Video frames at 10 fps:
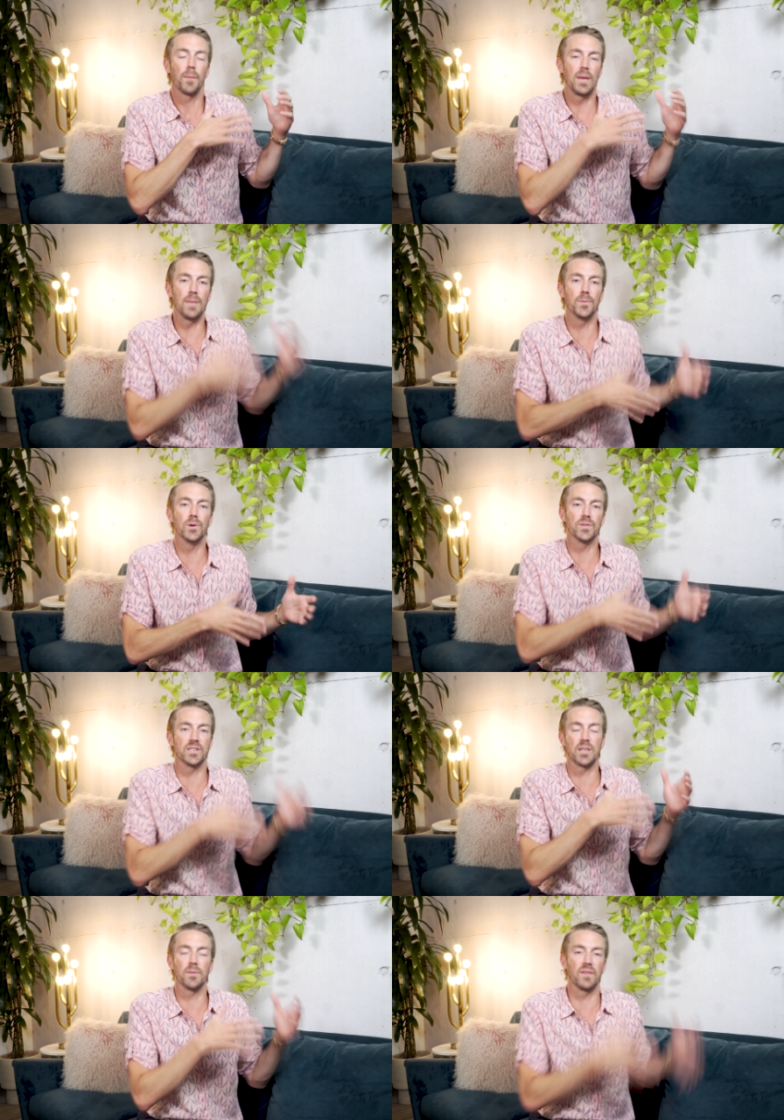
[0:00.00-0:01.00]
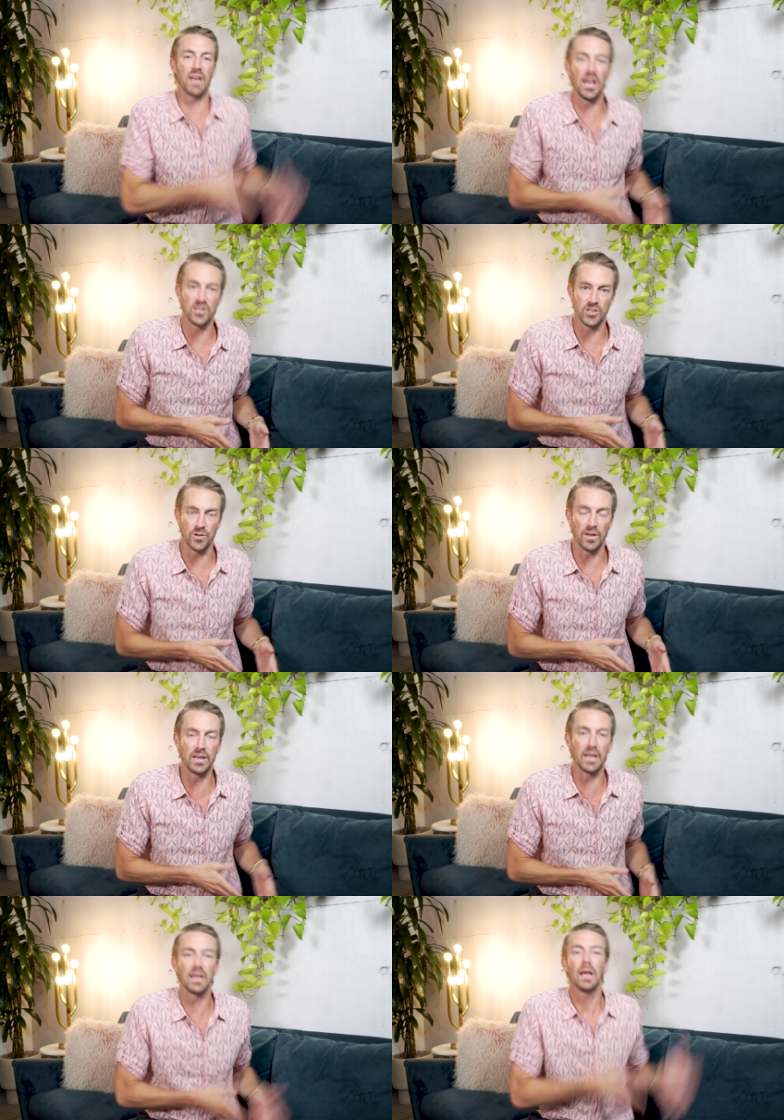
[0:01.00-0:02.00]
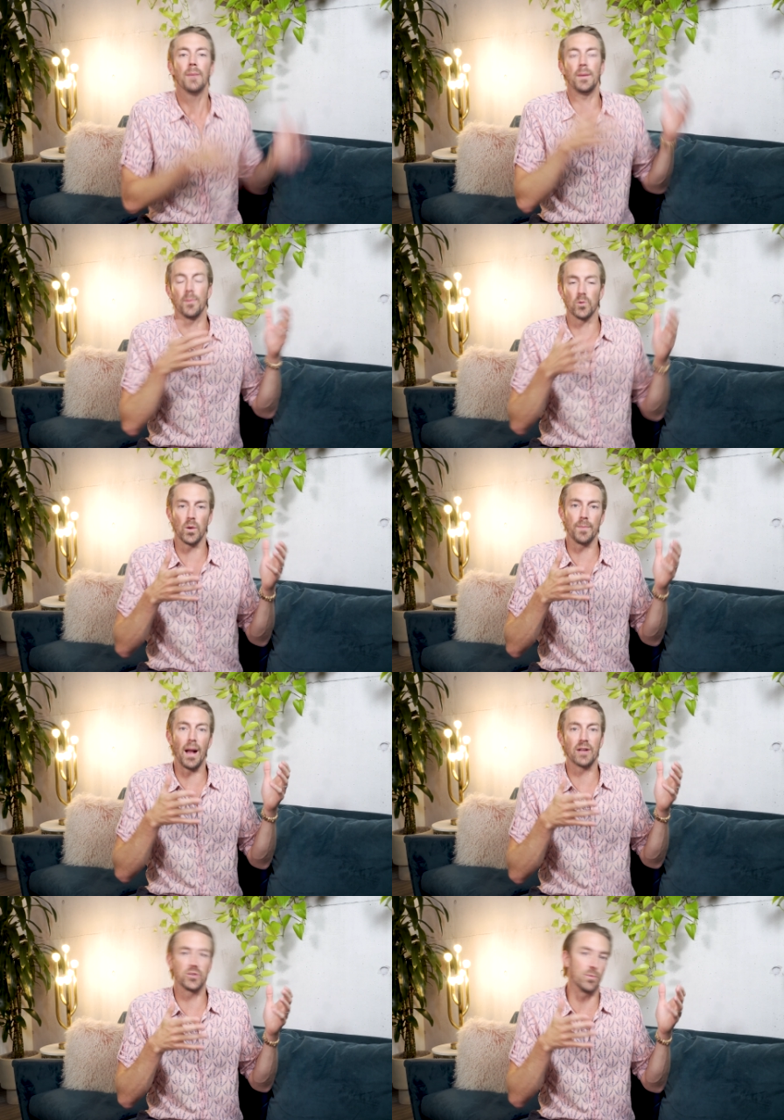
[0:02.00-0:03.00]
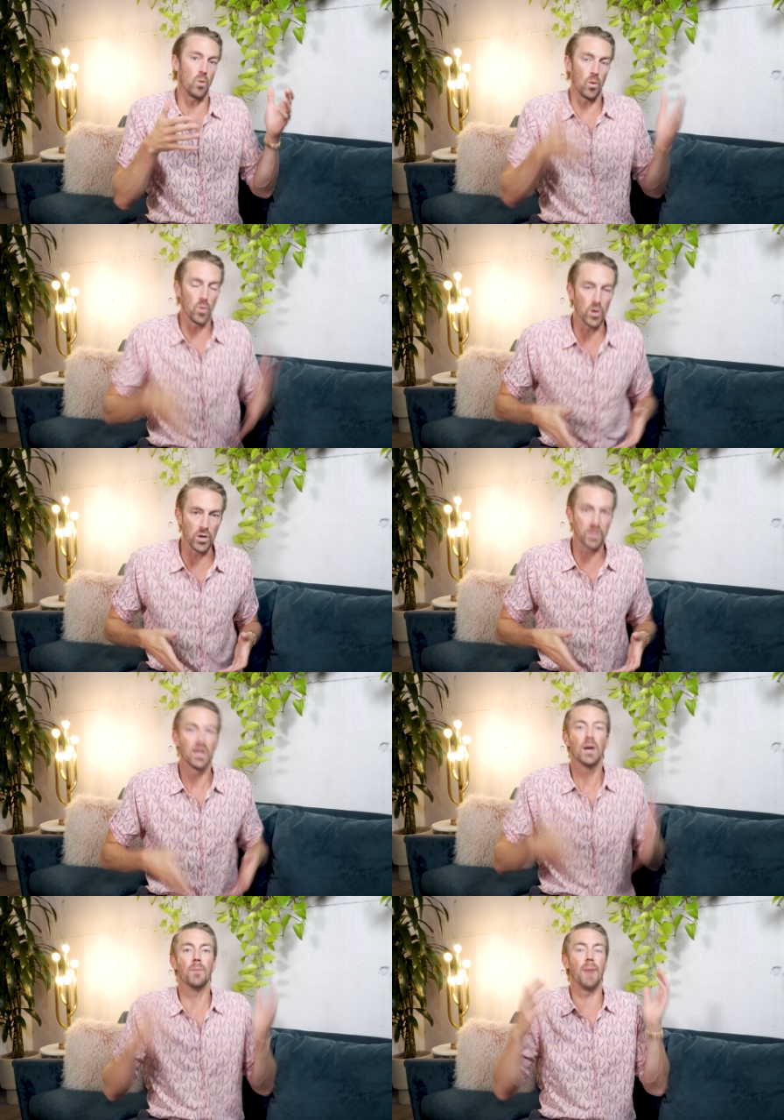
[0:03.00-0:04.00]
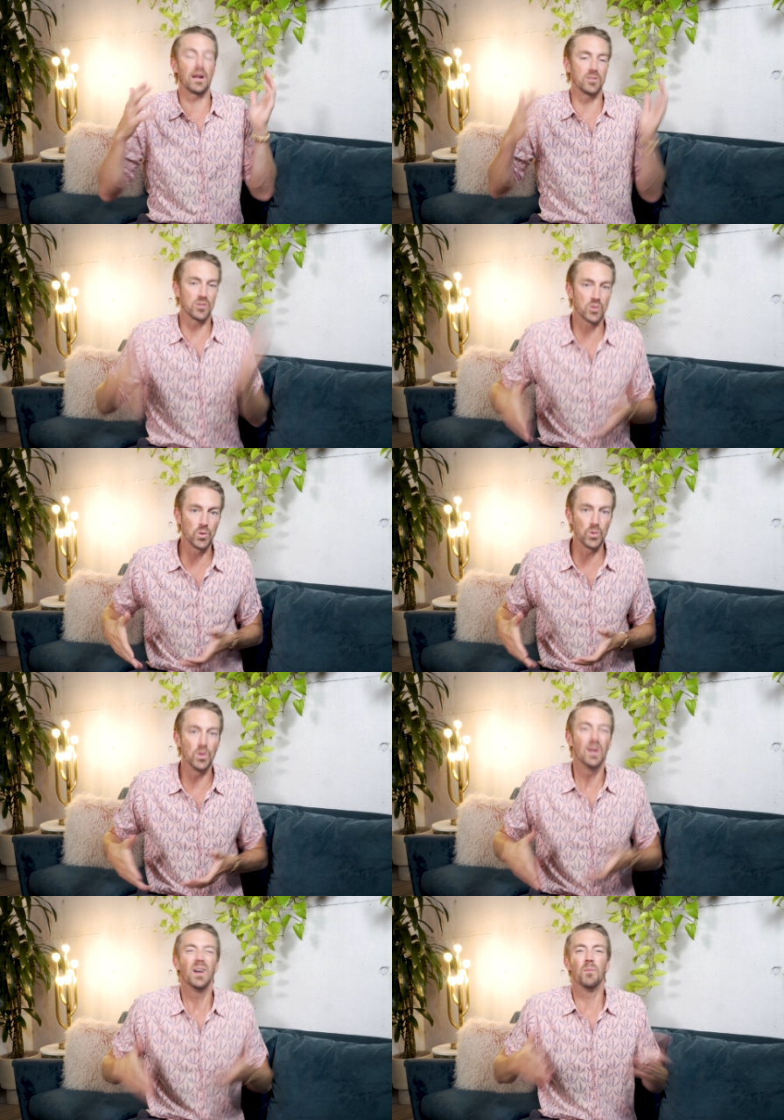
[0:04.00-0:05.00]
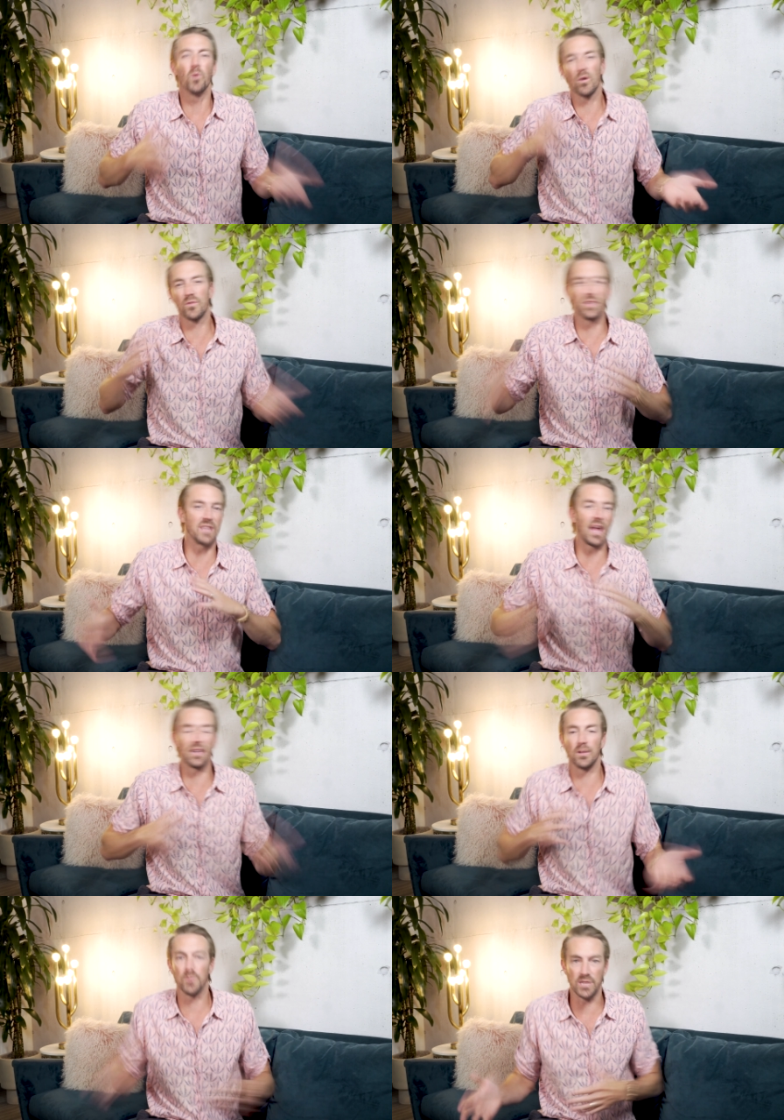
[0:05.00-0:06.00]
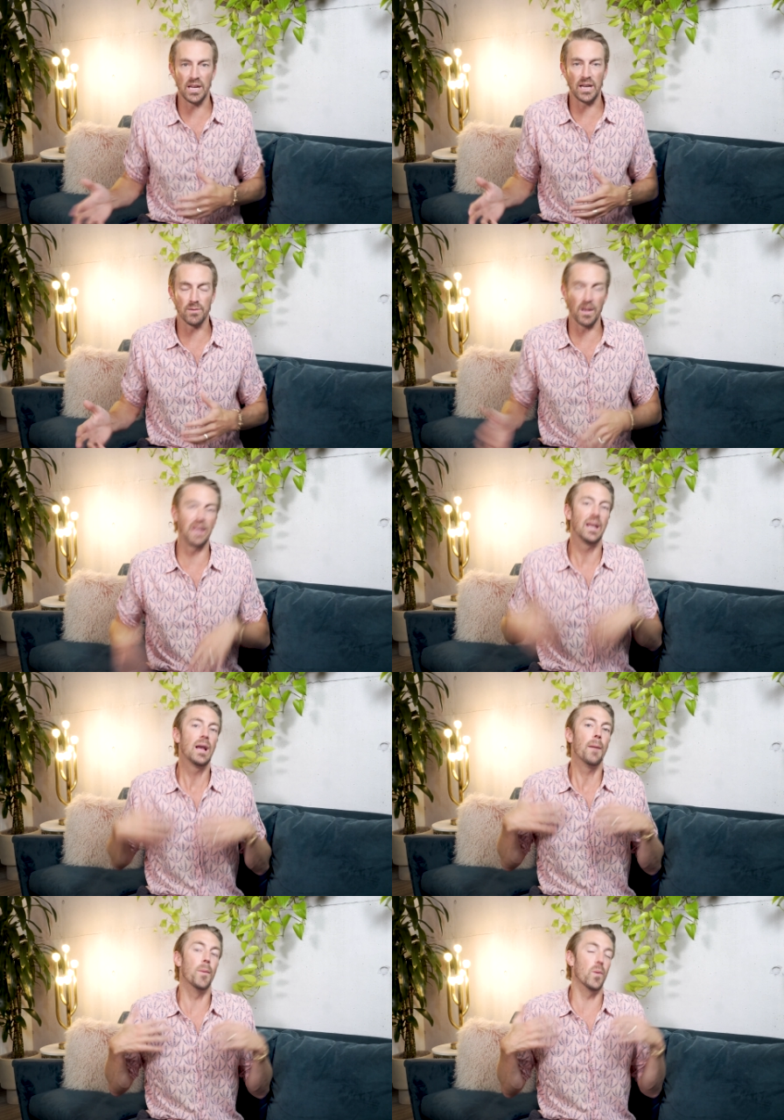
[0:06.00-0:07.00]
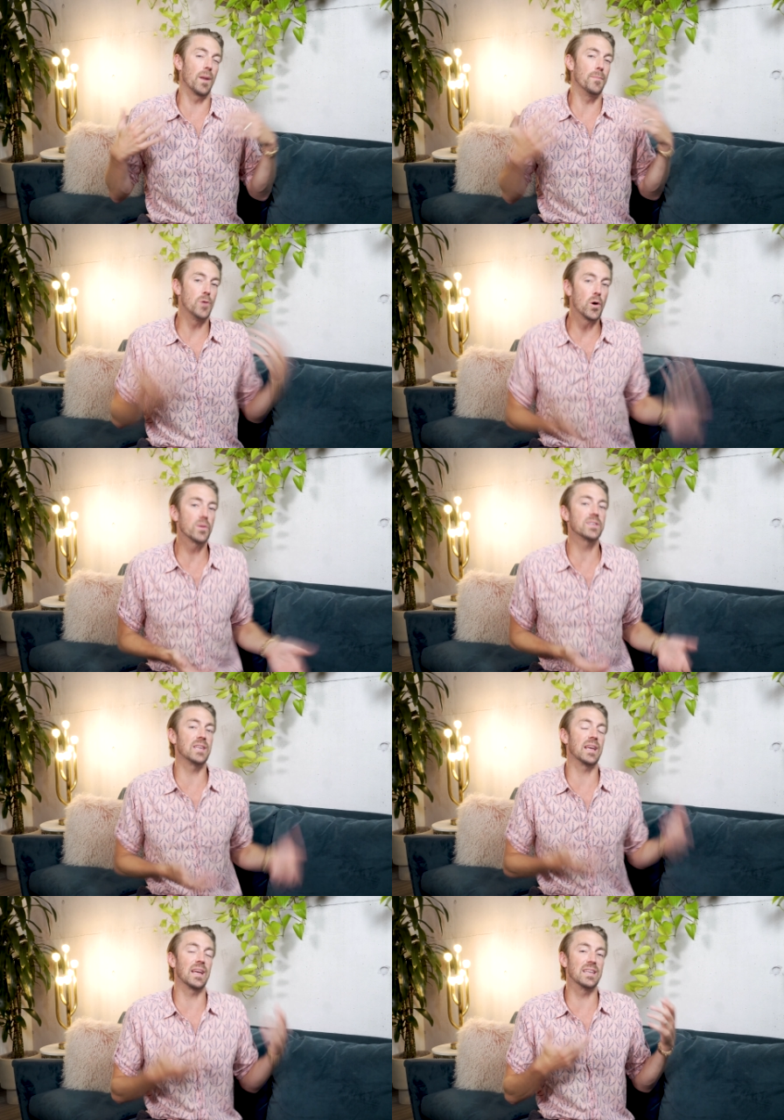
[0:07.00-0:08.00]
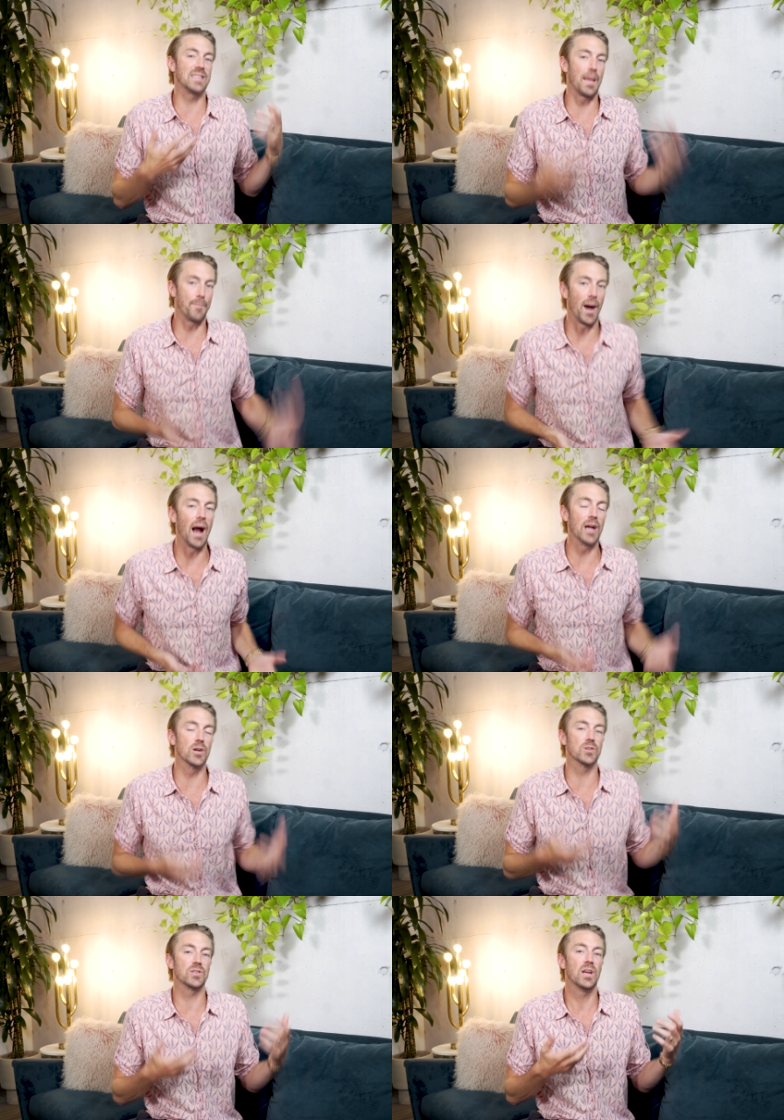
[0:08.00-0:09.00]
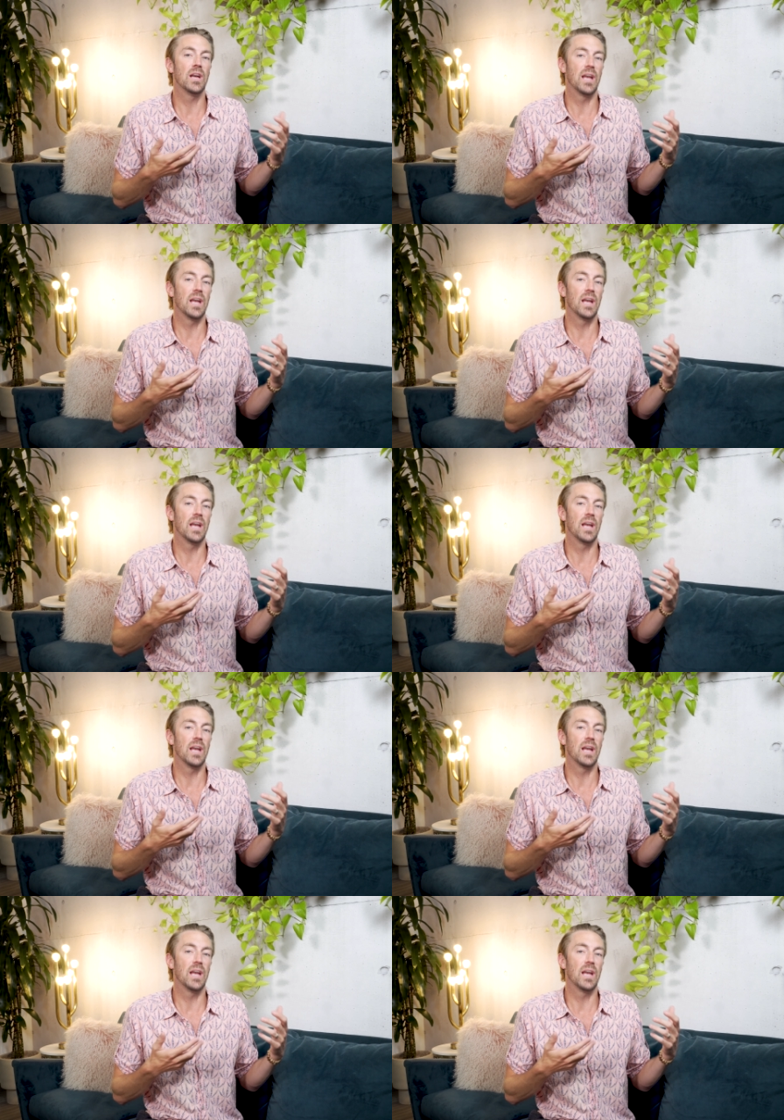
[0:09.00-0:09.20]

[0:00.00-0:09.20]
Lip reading: the summer vacations are ending. People are going back to more work, back to school, more of the daily routine, right? But what I'm noticing is that buyers